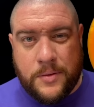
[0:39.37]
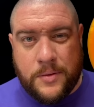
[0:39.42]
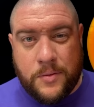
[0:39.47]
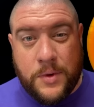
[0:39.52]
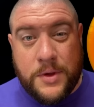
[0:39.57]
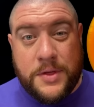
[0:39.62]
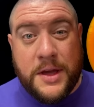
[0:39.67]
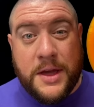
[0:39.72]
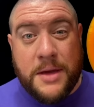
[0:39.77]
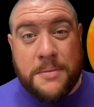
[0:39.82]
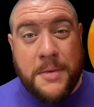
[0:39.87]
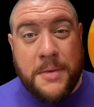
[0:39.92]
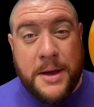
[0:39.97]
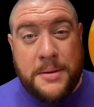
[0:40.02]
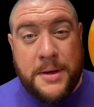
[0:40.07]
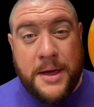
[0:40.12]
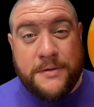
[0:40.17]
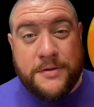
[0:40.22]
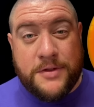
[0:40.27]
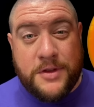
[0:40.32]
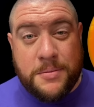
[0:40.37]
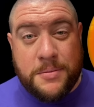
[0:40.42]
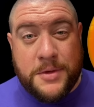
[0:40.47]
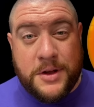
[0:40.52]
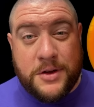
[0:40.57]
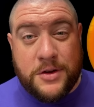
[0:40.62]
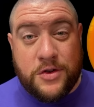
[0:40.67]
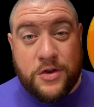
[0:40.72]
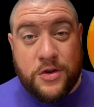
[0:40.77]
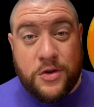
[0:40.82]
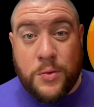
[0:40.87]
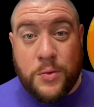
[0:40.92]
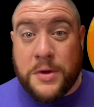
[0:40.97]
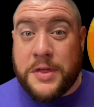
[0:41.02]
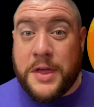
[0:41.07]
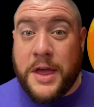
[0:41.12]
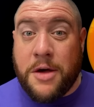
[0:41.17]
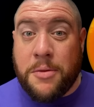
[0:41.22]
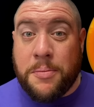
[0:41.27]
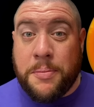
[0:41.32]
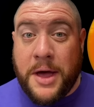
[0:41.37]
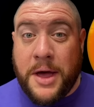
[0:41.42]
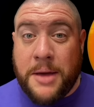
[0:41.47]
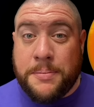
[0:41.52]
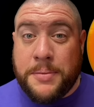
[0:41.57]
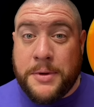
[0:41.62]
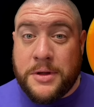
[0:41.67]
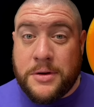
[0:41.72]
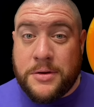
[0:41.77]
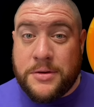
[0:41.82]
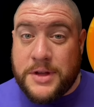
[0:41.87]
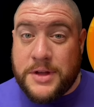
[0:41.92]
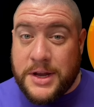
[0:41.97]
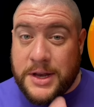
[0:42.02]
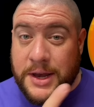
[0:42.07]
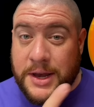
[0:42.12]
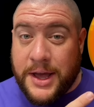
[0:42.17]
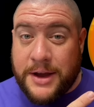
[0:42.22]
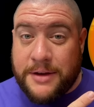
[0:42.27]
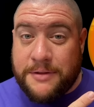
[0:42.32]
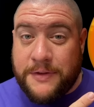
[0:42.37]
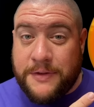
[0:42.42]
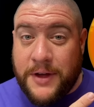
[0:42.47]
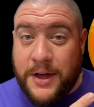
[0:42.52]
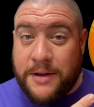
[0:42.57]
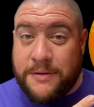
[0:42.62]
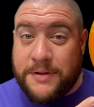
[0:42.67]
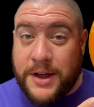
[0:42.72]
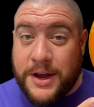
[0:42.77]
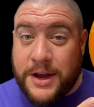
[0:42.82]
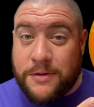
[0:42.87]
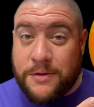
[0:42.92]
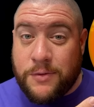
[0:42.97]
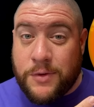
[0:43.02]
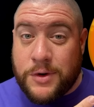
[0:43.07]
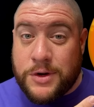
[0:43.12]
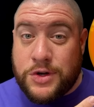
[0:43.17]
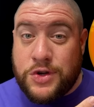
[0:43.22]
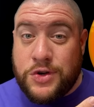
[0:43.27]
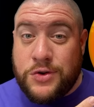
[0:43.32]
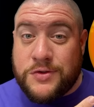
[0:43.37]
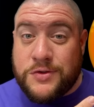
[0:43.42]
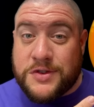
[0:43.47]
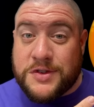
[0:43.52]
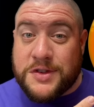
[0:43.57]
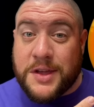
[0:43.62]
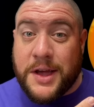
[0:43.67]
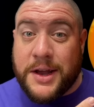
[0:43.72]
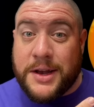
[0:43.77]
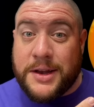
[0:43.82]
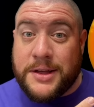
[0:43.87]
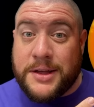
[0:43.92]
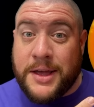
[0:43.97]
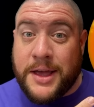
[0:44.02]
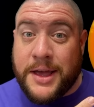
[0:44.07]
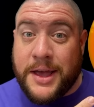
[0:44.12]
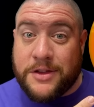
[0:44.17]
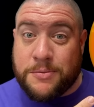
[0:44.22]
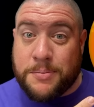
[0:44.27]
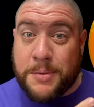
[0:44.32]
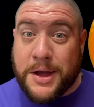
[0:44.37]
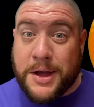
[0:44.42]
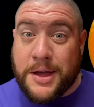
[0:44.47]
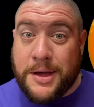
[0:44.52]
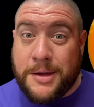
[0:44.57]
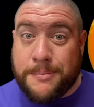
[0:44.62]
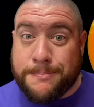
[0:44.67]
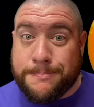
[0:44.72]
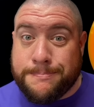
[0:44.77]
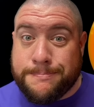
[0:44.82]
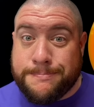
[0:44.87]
We think it might have something to do with how popular the 95-1-2 slot has become.